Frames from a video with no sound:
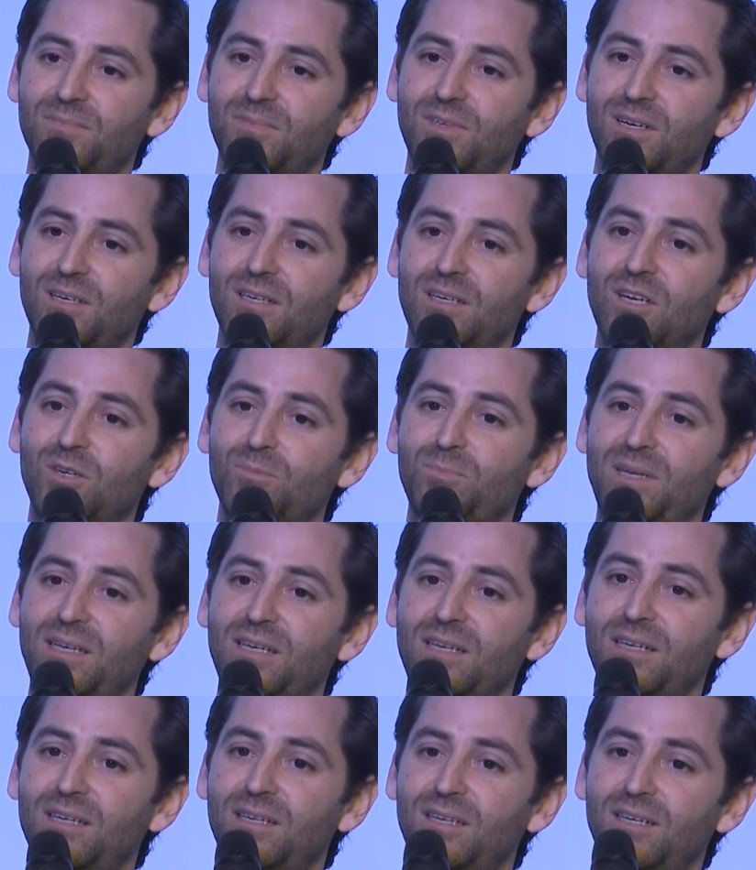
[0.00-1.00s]
on
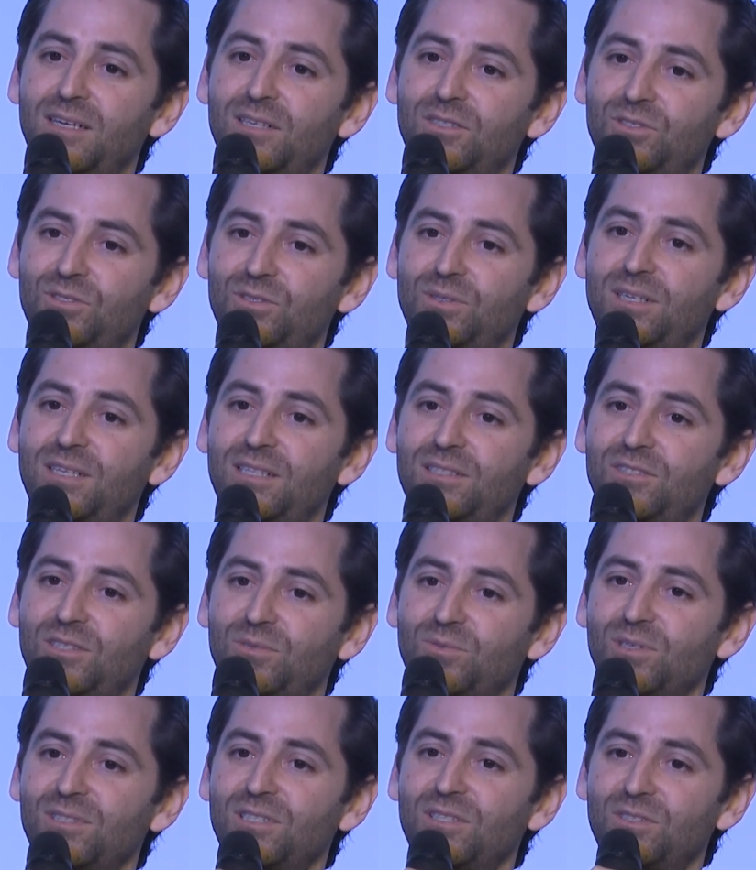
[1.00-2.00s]
helping students
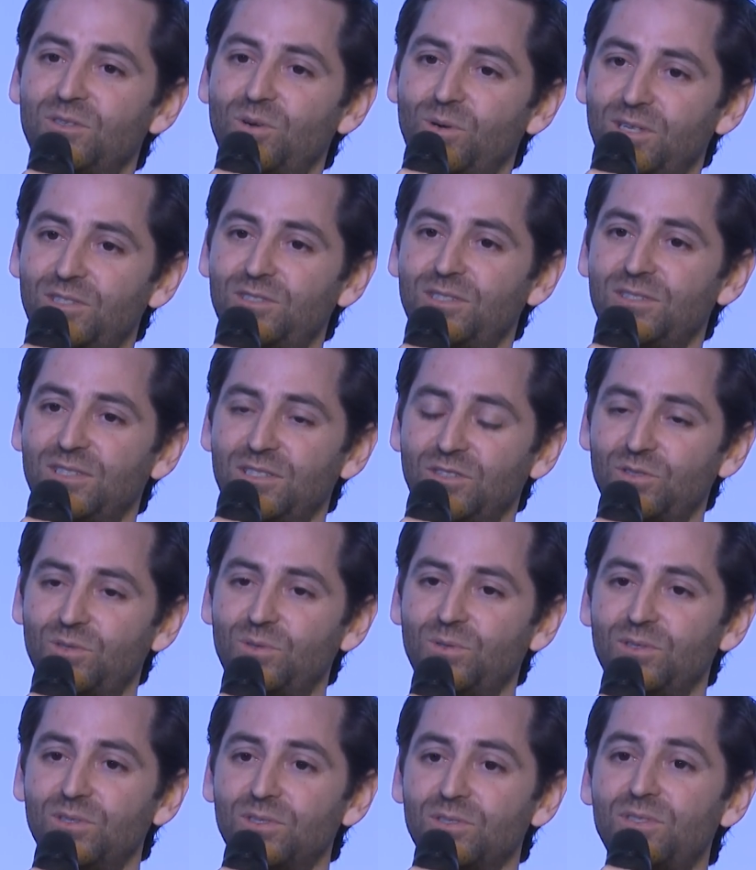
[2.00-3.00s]
enroll in courses in
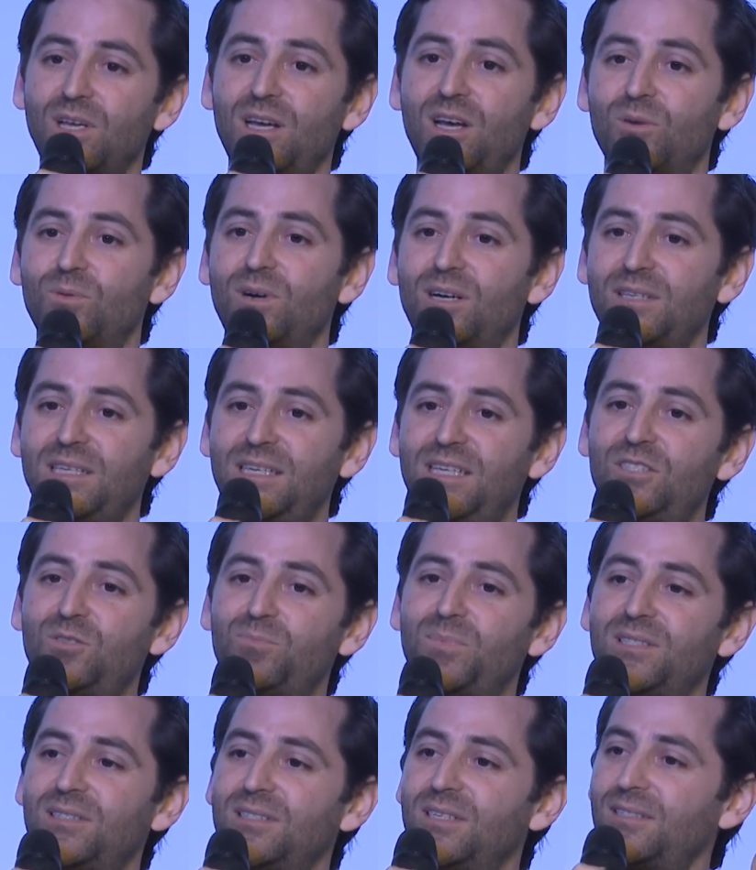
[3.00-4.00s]
schools, while each
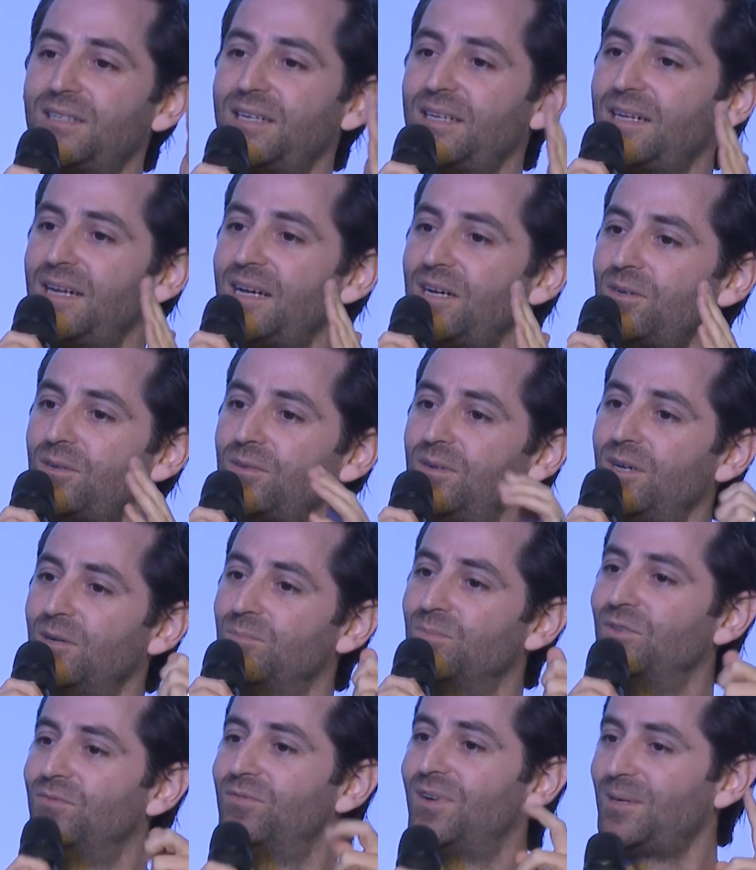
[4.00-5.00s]
business can now
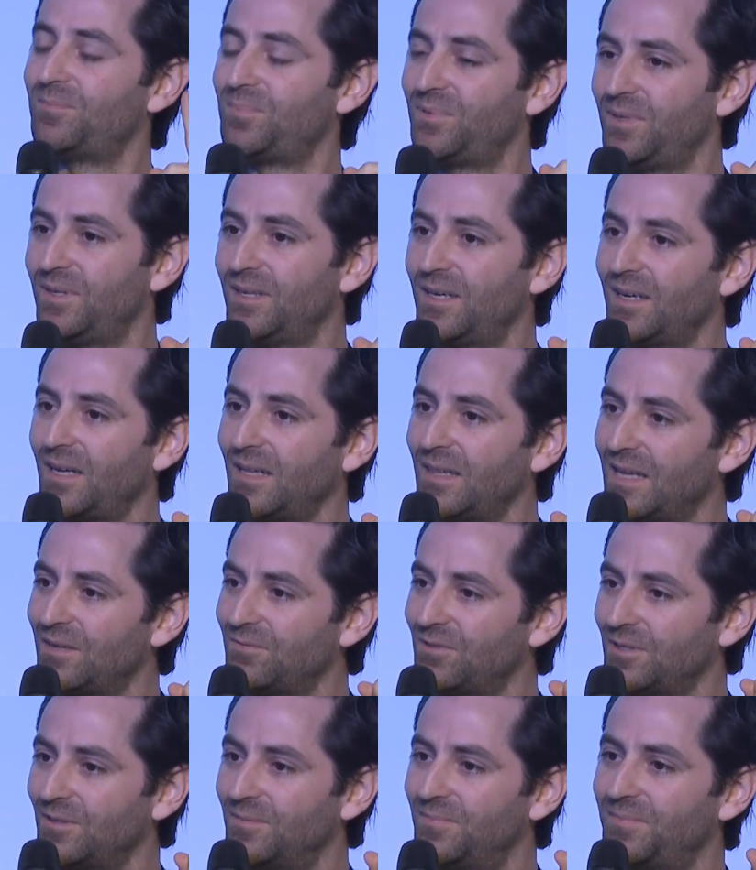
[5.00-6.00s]
move up a
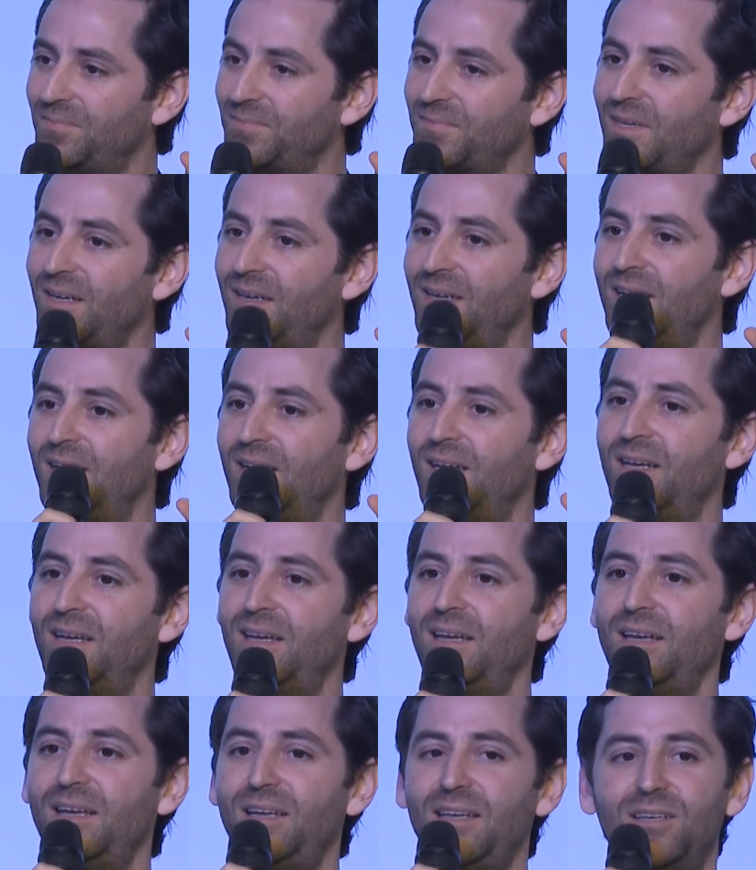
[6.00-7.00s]
level.
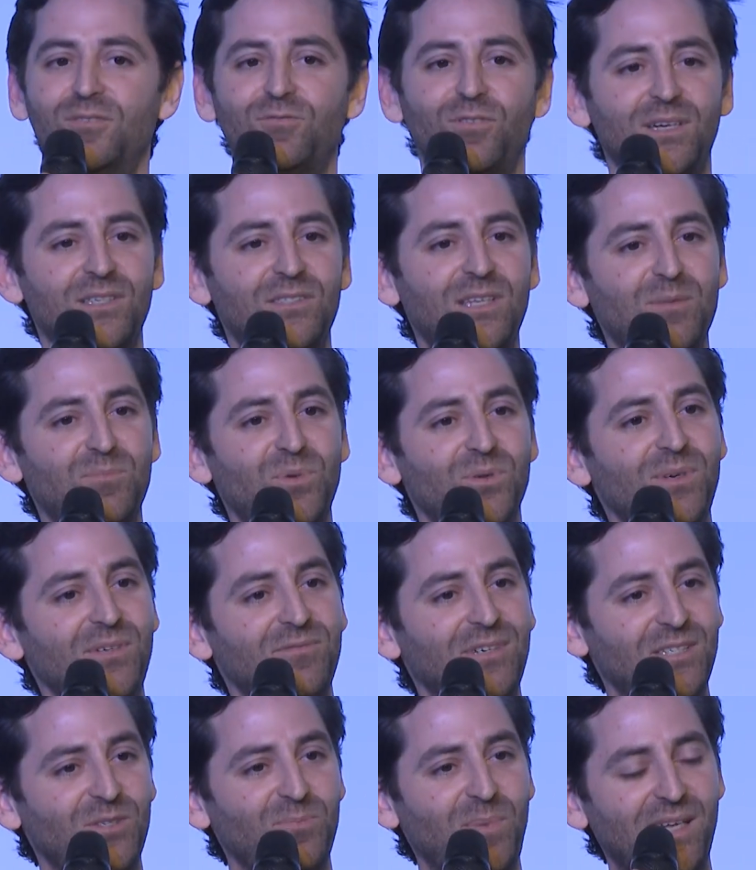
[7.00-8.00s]
For example, we've
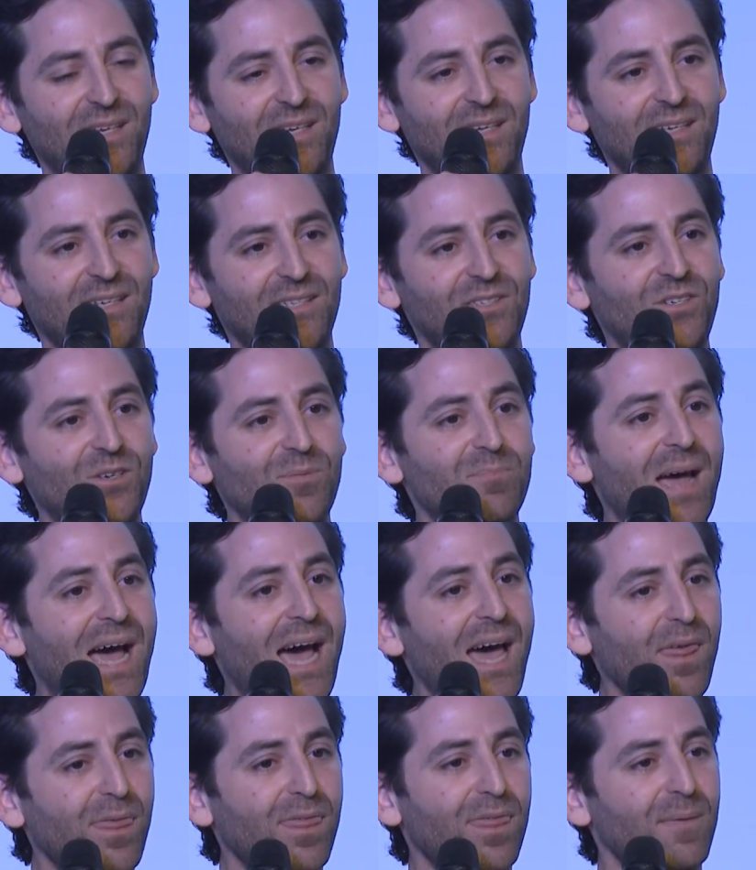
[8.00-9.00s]
expanded into
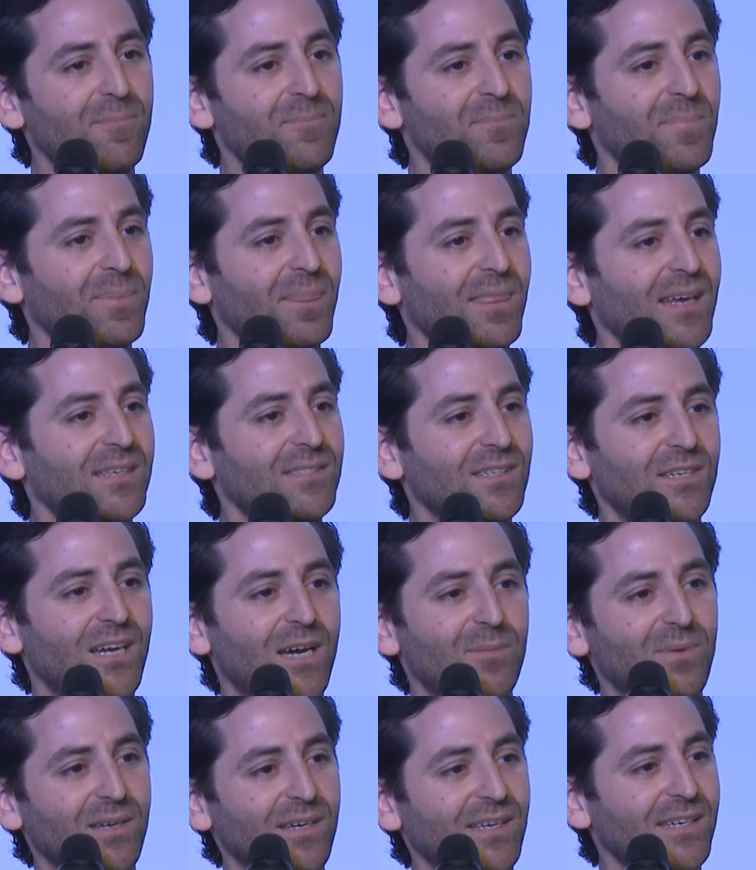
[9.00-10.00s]
math as a
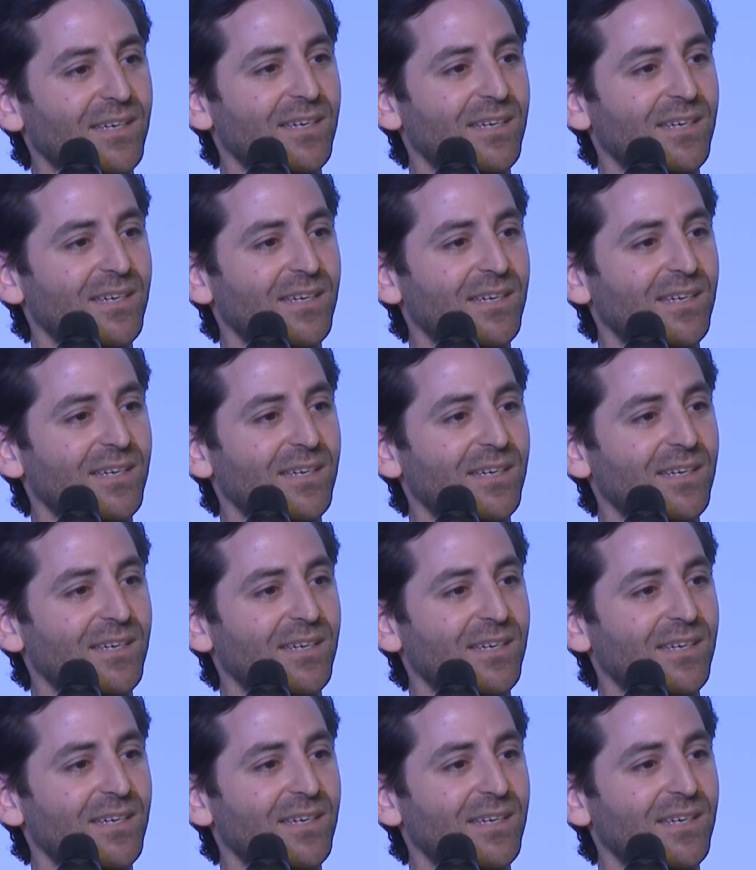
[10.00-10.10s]
topic,